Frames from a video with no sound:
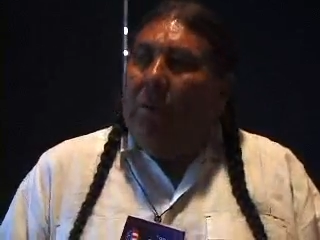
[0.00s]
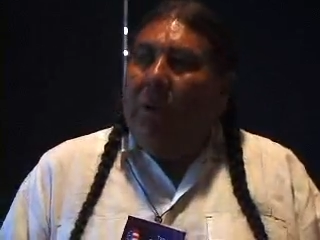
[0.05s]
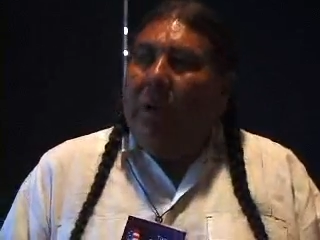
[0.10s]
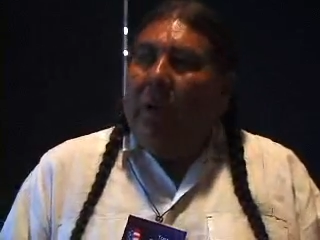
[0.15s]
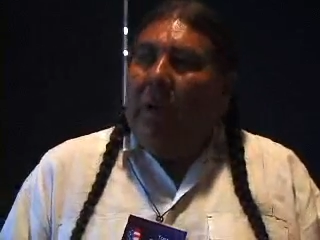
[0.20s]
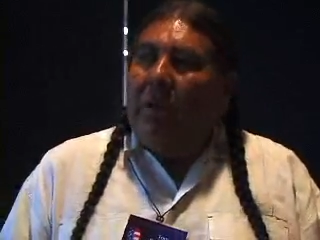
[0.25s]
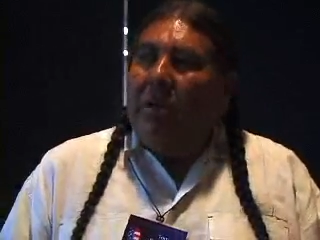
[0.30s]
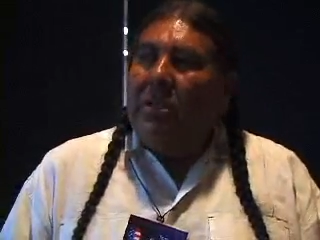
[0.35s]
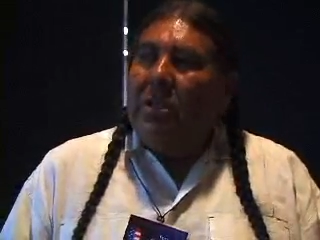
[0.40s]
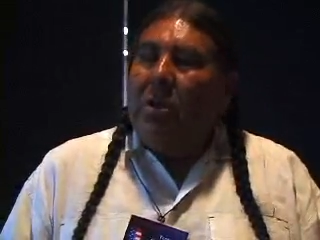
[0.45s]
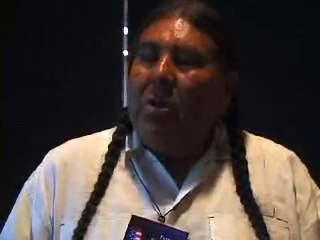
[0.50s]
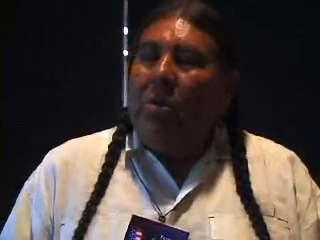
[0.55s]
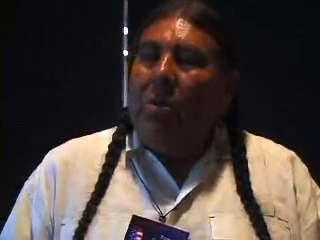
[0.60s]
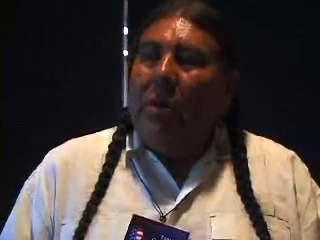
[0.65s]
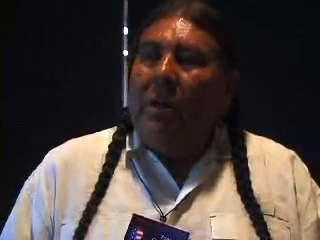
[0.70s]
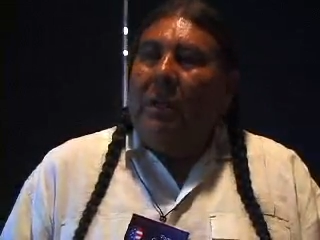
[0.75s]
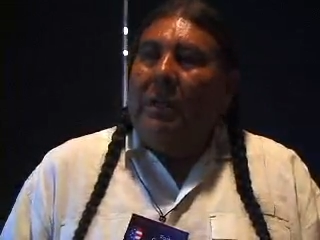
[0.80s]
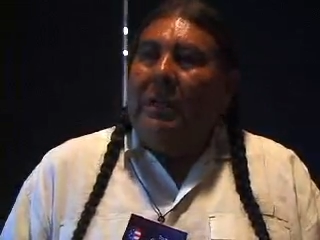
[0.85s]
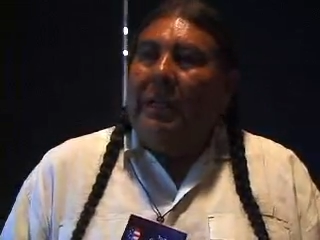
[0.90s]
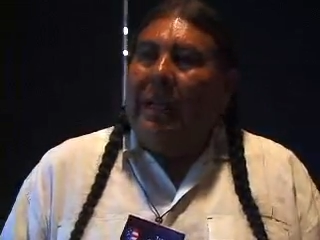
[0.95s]
We also
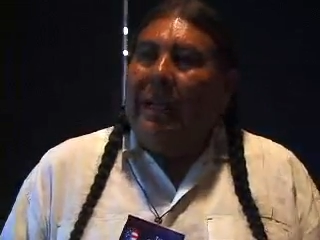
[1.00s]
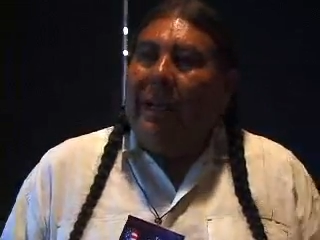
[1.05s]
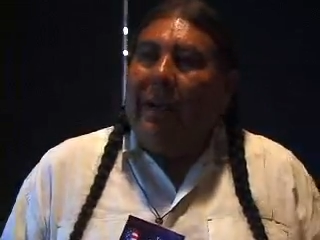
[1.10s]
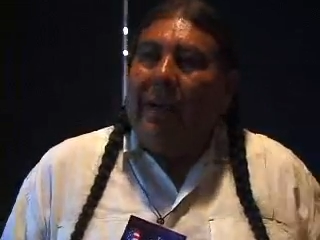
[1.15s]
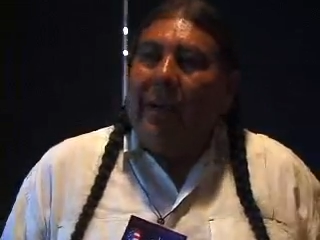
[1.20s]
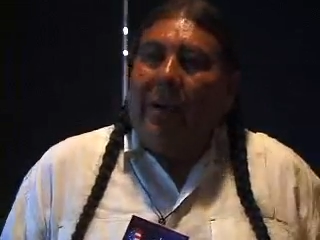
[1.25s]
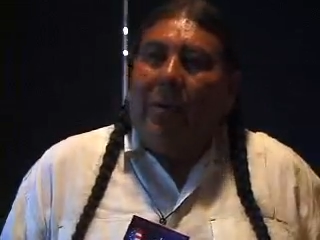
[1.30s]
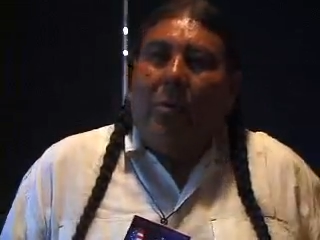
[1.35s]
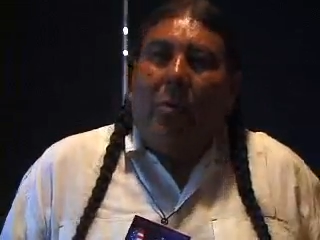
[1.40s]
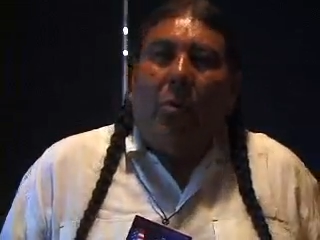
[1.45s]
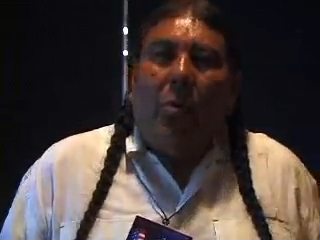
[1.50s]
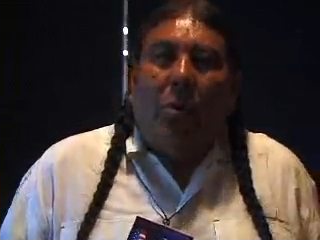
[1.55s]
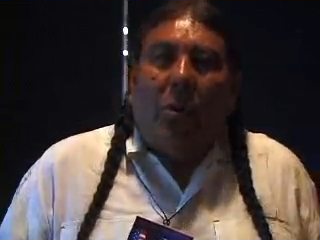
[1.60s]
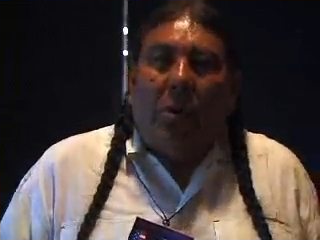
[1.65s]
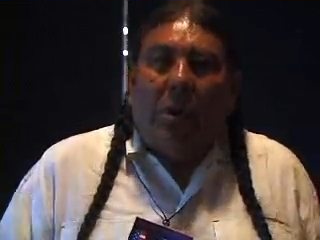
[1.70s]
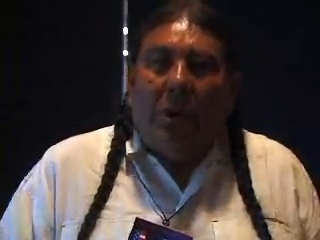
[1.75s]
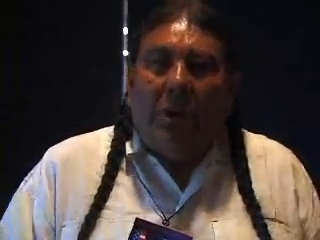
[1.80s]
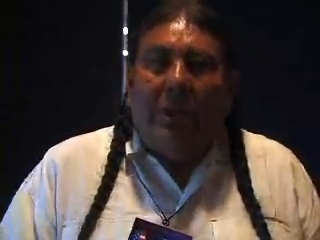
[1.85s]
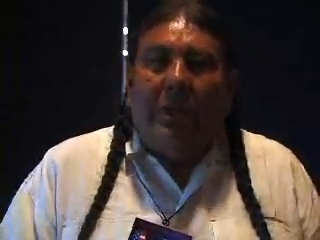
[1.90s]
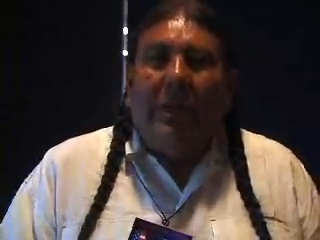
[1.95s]
would
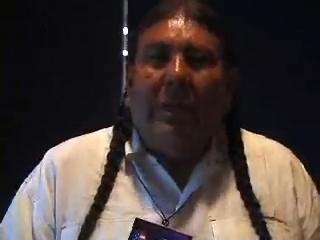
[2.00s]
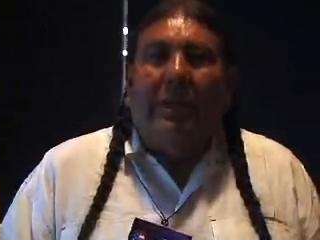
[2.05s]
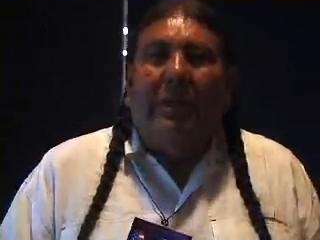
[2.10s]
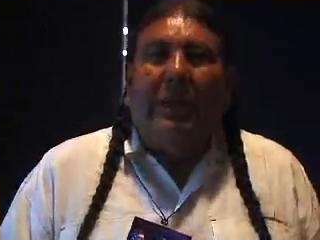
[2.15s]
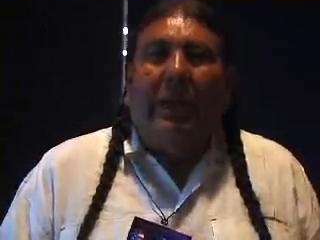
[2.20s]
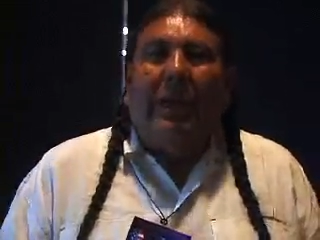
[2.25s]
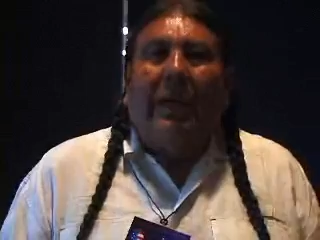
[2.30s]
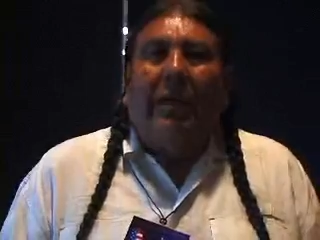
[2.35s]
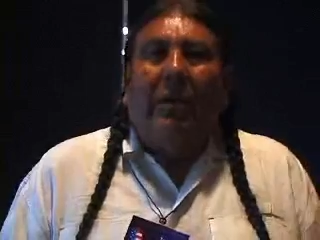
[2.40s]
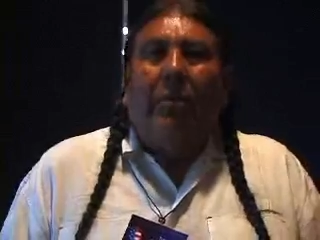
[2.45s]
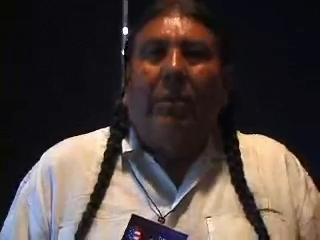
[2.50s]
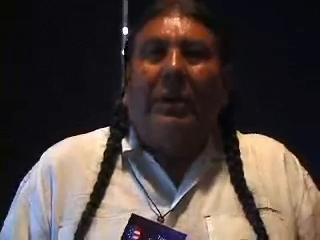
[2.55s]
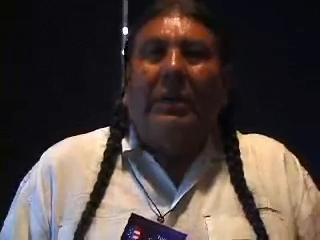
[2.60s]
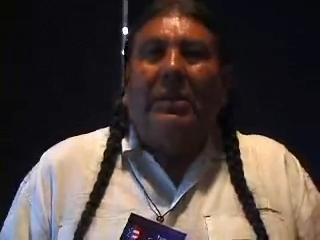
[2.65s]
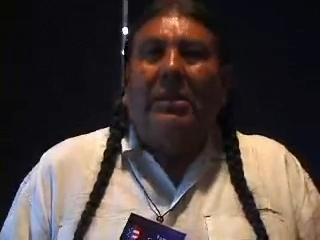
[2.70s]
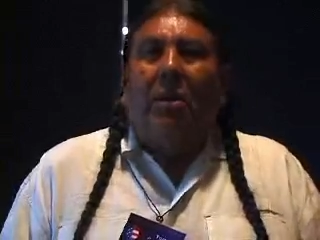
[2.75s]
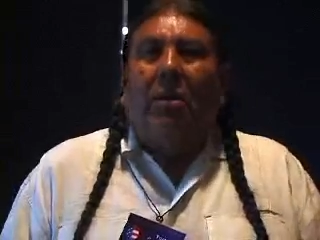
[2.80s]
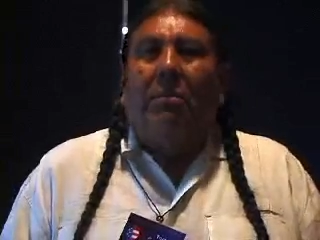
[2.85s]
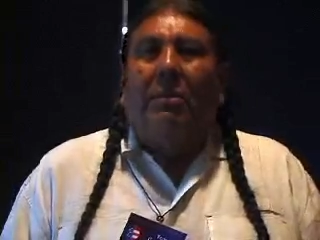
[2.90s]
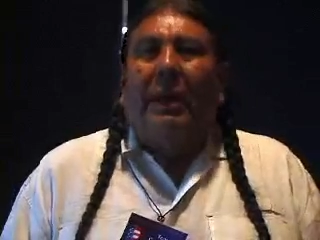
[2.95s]
award the
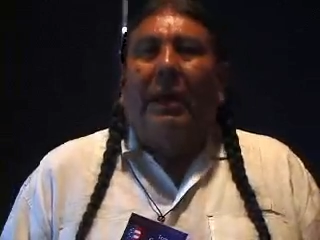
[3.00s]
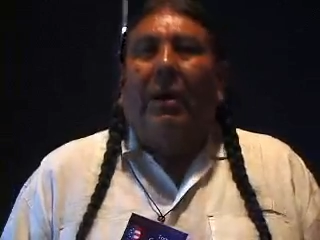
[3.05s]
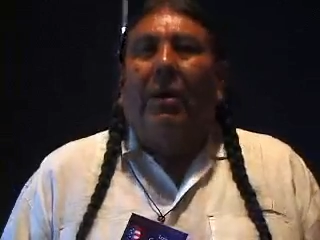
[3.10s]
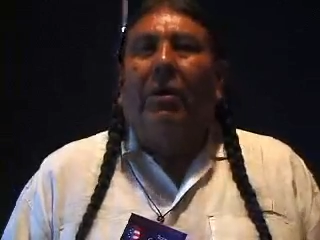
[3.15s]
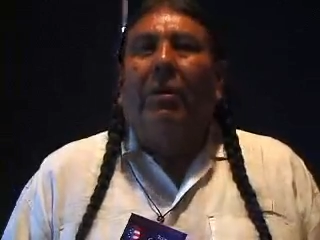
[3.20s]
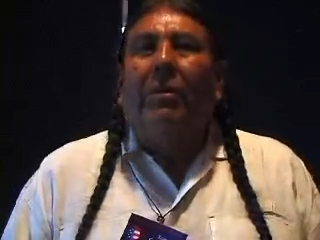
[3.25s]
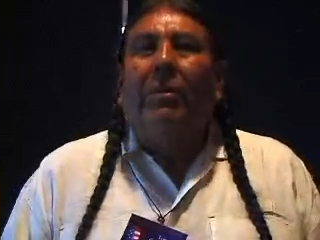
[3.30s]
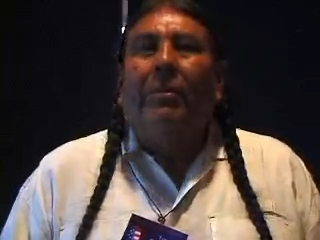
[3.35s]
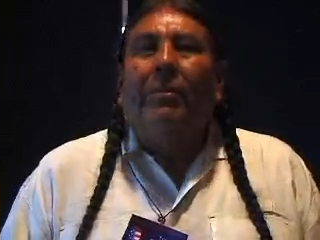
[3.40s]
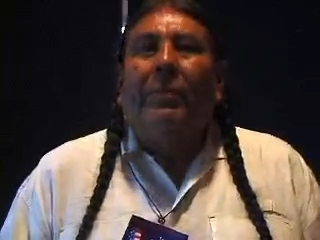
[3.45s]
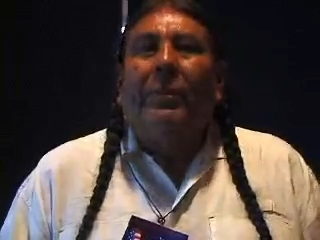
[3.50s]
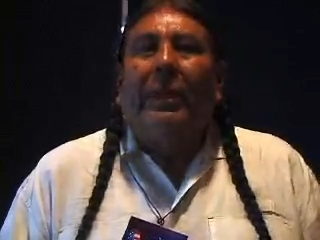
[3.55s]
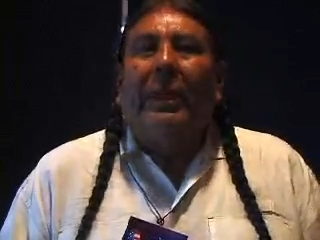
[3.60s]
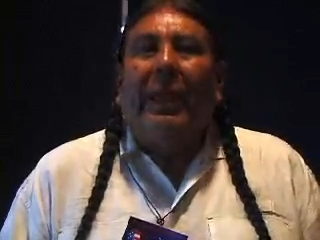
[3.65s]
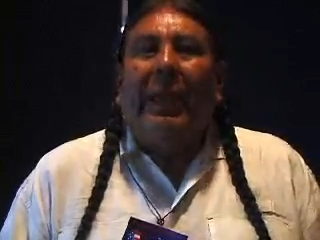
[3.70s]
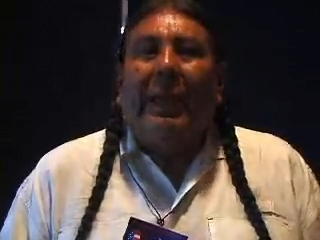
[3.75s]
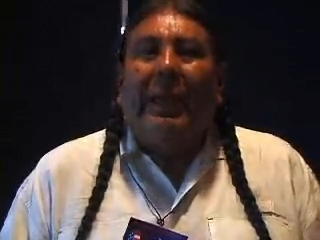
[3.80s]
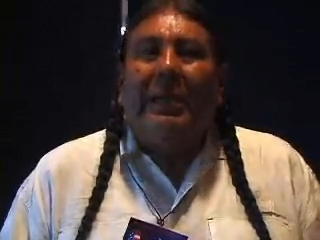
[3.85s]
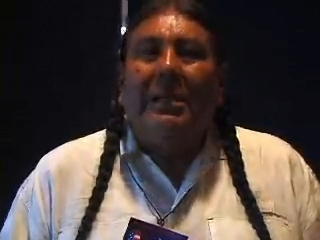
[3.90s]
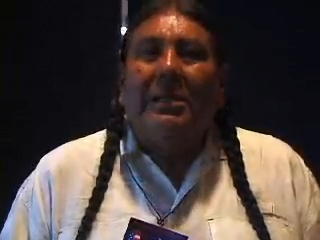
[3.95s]
Eloise Cobell
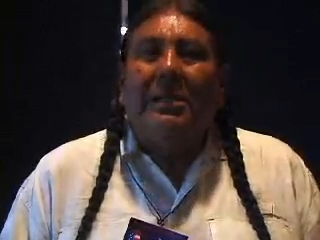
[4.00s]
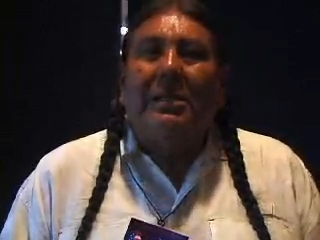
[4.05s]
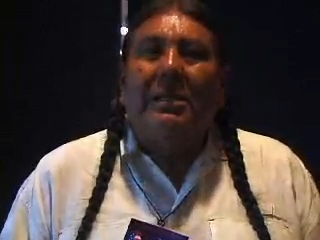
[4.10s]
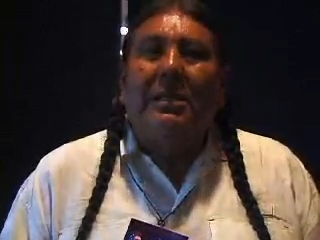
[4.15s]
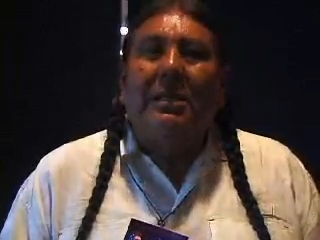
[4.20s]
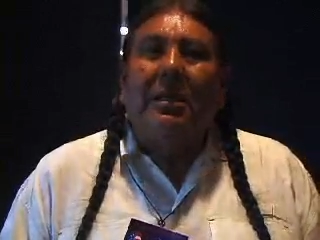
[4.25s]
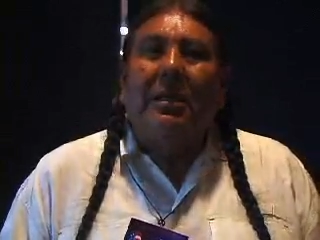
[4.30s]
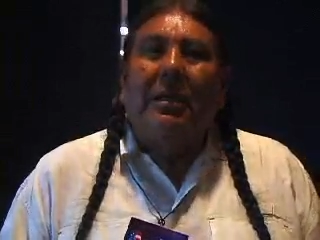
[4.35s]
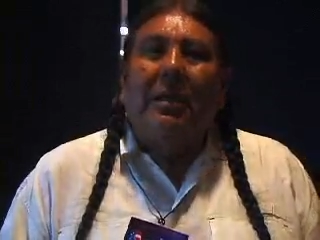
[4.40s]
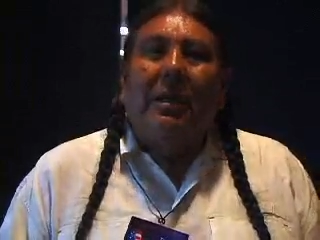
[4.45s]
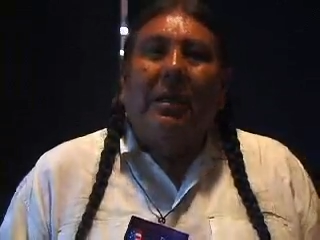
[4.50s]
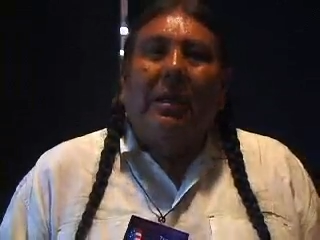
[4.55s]
case